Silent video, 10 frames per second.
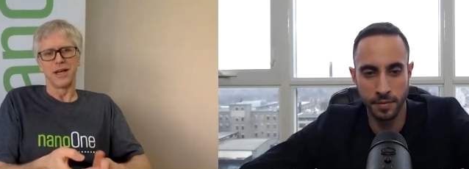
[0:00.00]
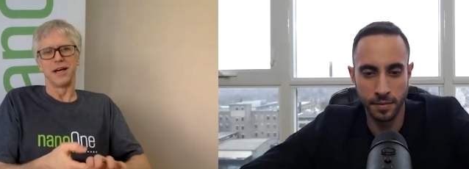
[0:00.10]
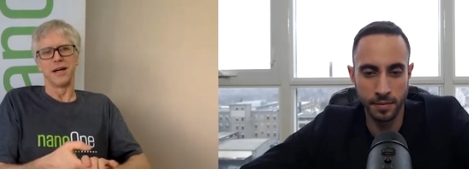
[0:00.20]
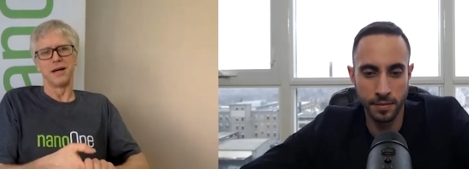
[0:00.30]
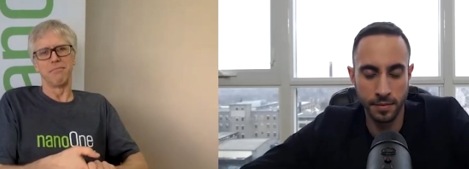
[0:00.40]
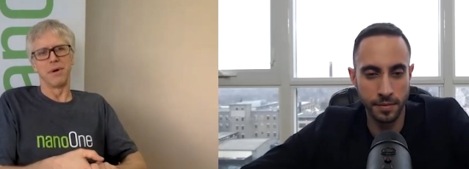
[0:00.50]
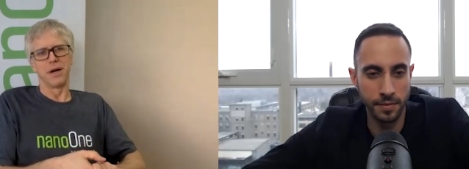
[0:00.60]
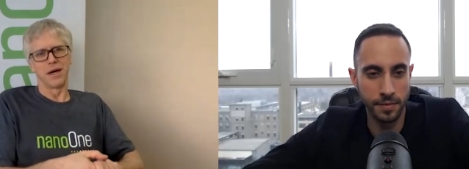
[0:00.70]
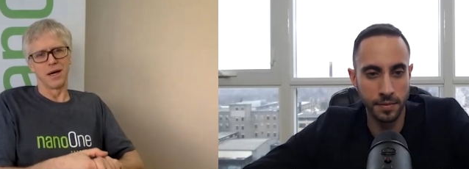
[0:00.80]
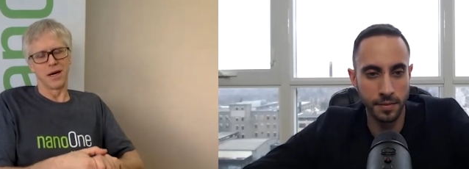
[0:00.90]
Speaker 1: um,
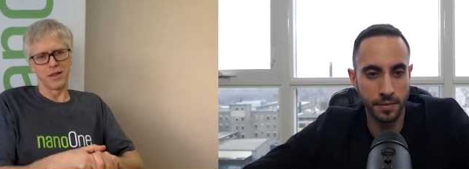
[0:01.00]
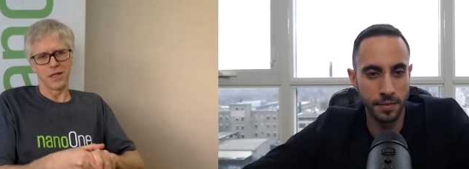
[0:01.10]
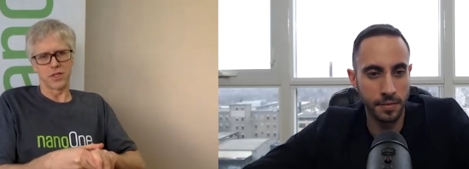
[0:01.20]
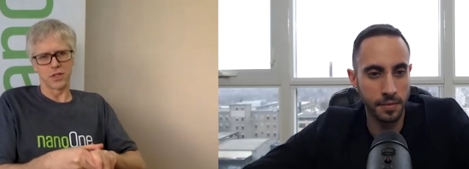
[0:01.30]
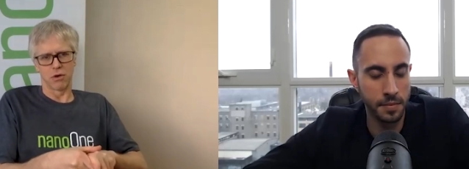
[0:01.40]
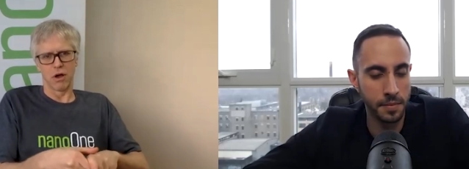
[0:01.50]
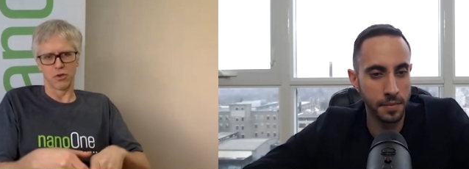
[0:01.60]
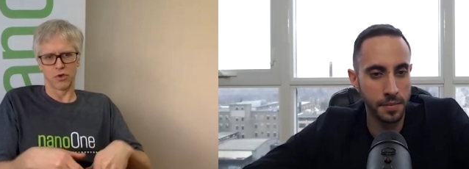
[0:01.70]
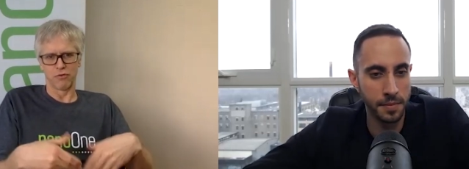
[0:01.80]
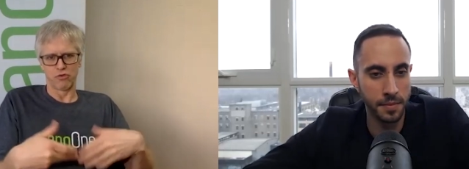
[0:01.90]
uh, and these are all
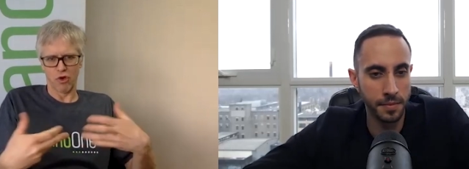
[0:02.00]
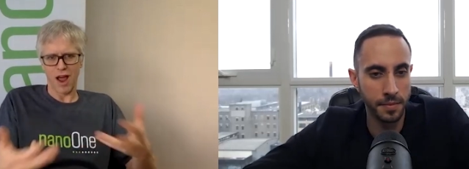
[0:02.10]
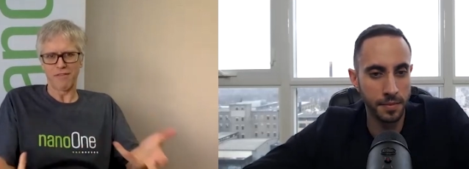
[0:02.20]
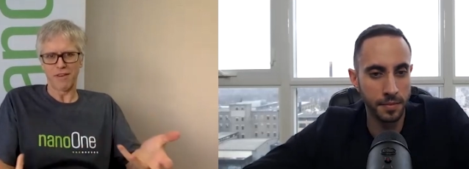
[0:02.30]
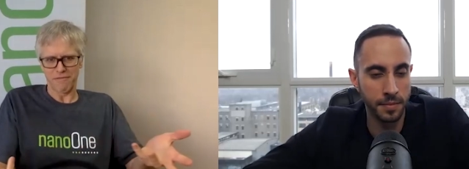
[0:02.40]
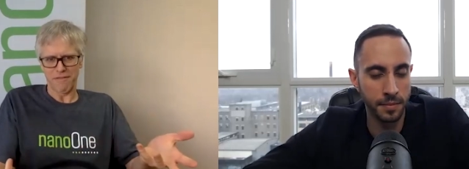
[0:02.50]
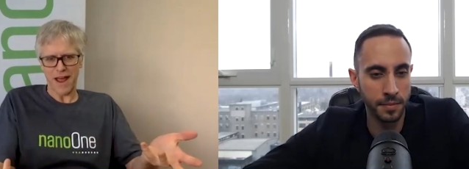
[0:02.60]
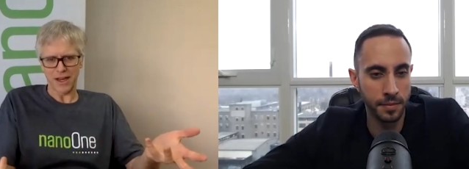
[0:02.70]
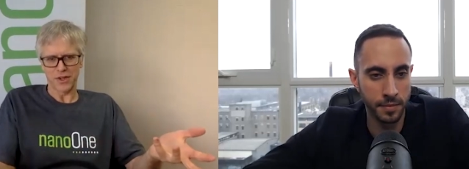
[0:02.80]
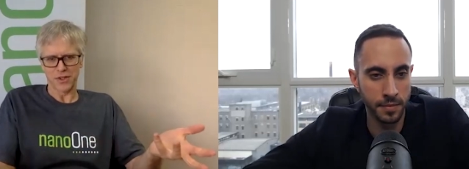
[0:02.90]
sort of driving
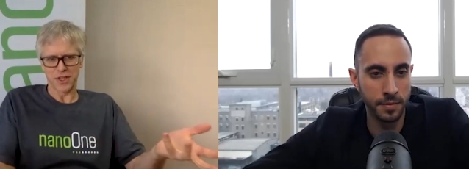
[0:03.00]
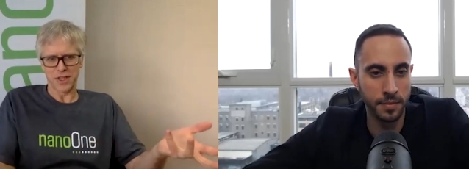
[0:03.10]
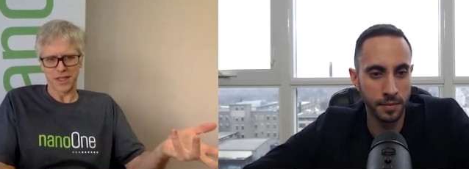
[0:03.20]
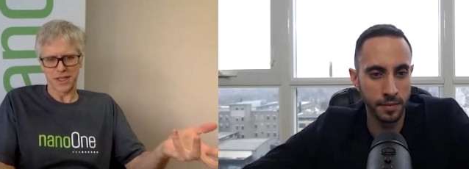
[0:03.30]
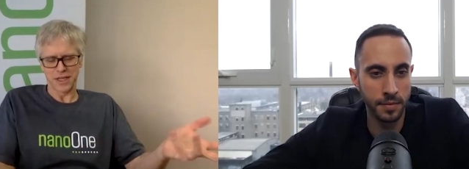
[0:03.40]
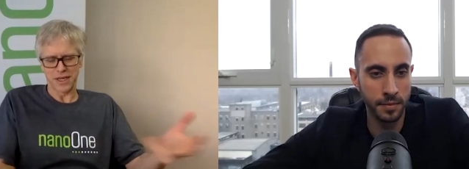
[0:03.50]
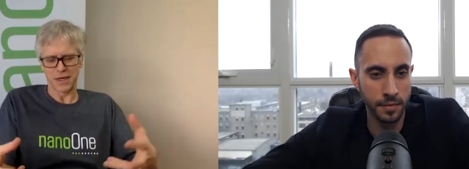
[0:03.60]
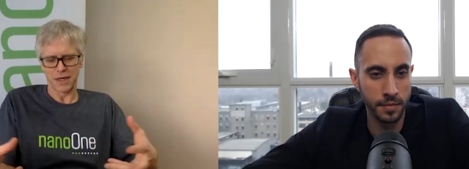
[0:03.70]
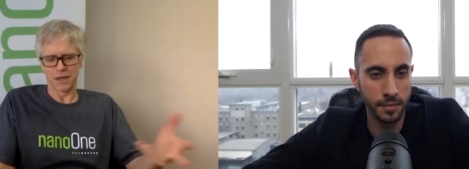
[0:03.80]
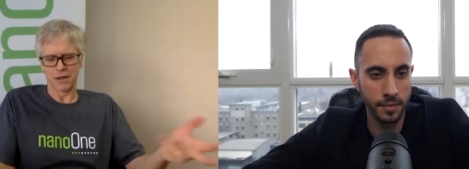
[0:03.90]
factors in the uh,
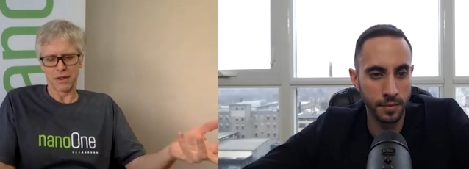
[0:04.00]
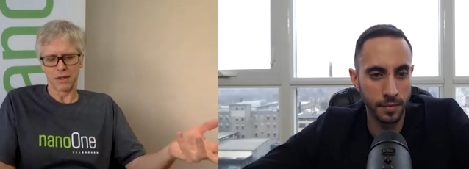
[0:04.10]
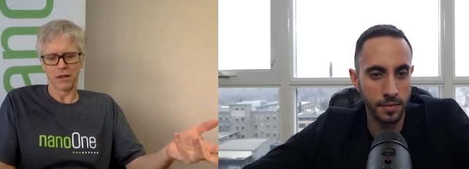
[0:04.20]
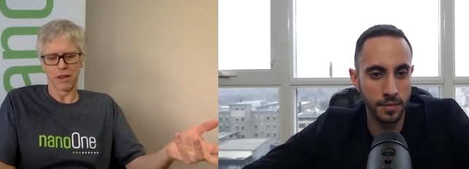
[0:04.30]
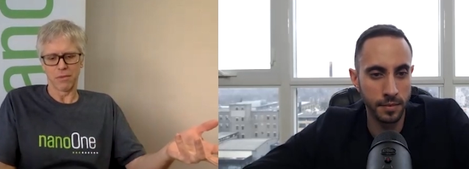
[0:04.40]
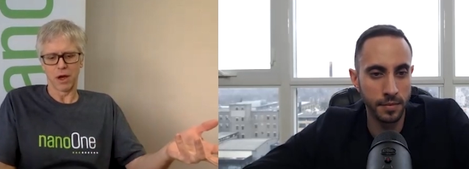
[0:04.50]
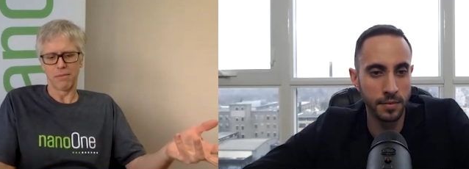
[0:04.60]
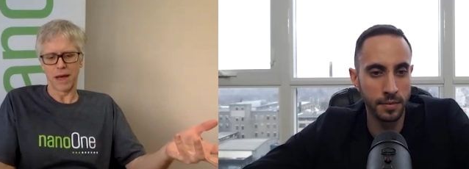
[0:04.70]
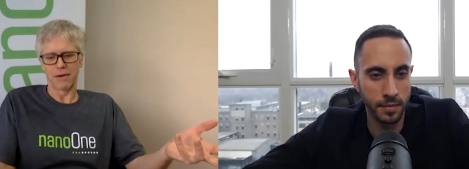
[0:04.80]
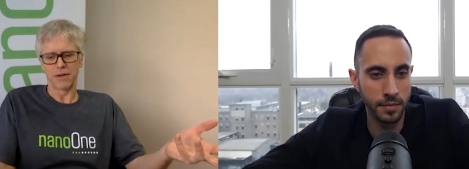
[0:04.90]
uh, in the lithium-ion
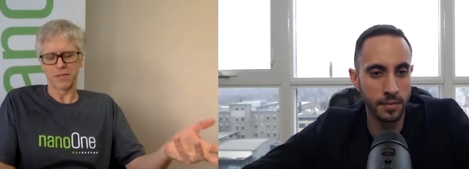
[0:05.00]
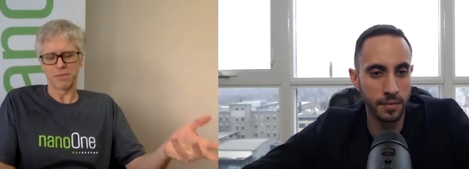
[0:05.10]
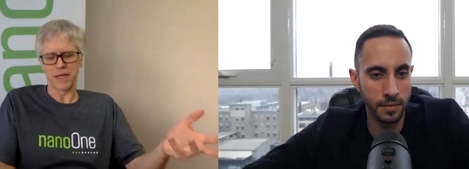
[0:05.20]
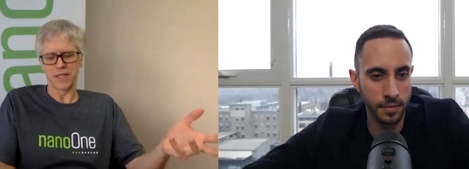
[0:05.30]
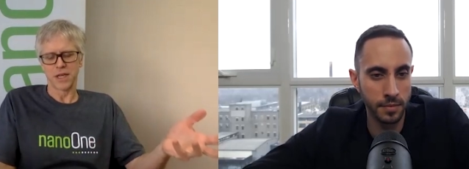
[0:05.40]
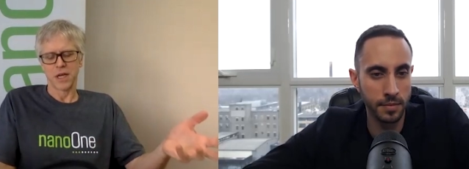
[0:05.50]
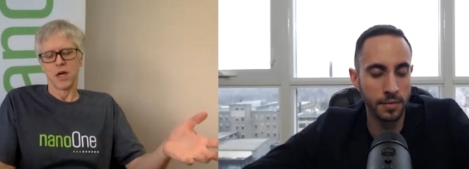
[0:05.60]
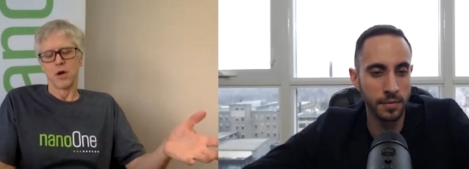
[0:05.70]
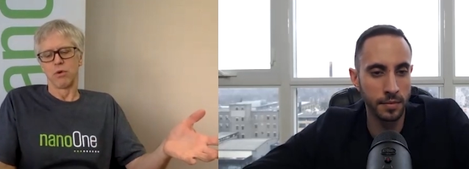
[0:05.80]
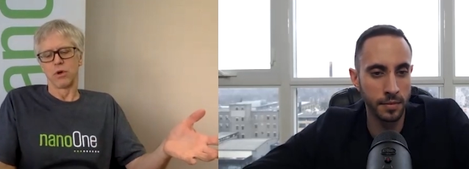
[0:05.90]
battery space.
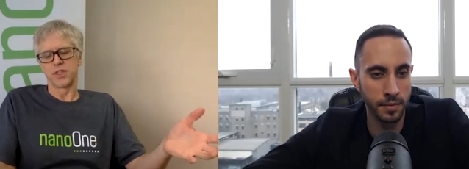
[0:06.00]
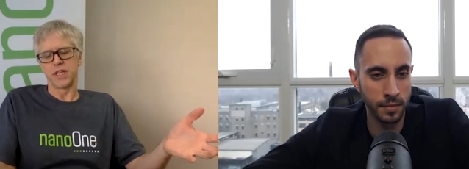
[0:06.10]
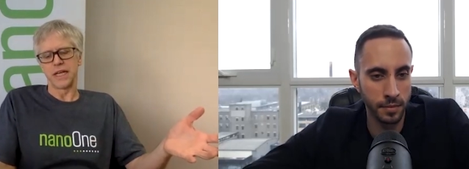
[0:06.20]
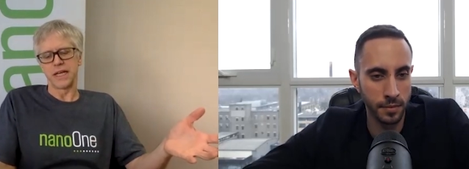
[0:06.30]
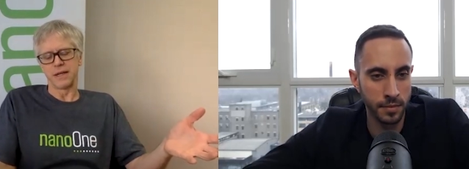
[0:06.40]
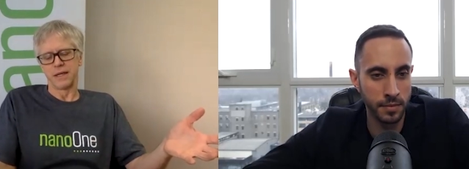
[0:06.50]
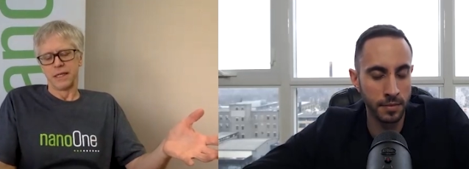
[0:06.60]
We're seeing